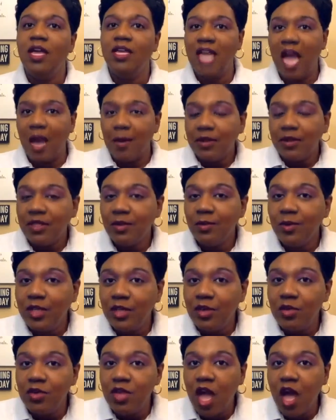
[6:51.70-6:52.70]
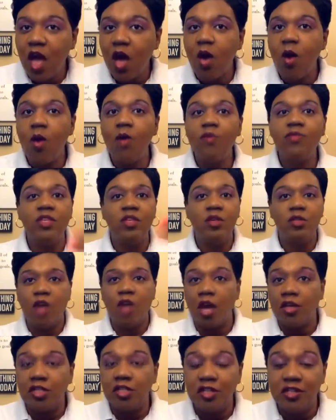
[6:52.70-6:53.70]
got with someone you know, then you
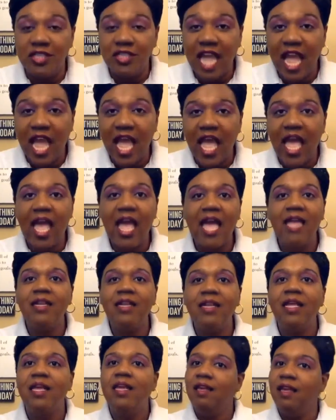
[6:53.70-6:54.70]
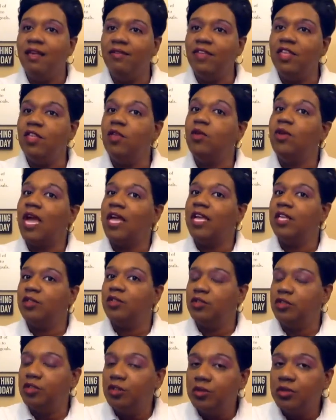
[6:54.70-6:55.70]
talked to your dad, and then you got mm-hmm.
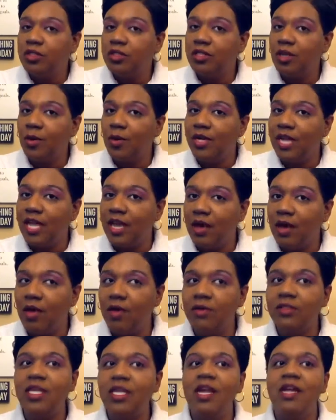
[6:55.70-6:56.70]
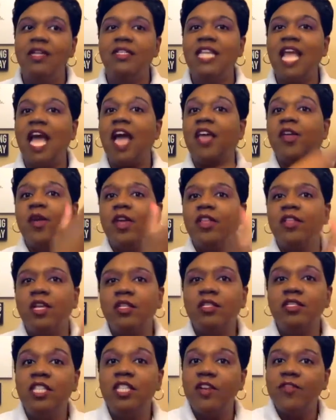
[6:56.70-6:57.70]
introduced to someone else. Now you're in
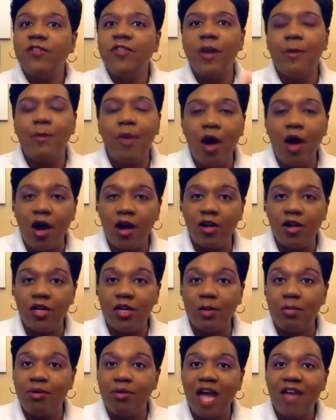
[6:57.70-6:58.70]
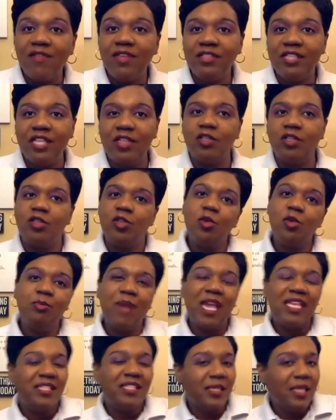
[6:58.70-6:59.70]
a different part. You're in a private sector, so you
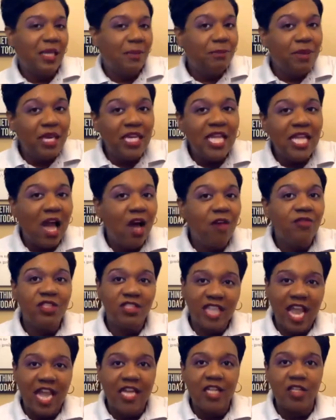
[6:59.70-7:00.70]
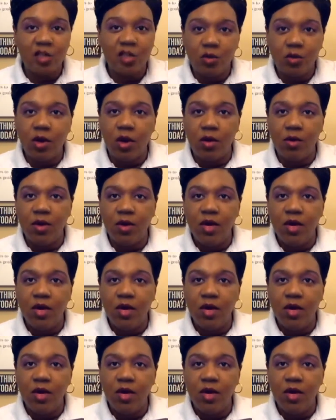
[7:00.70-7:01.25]
basically beat out the status quo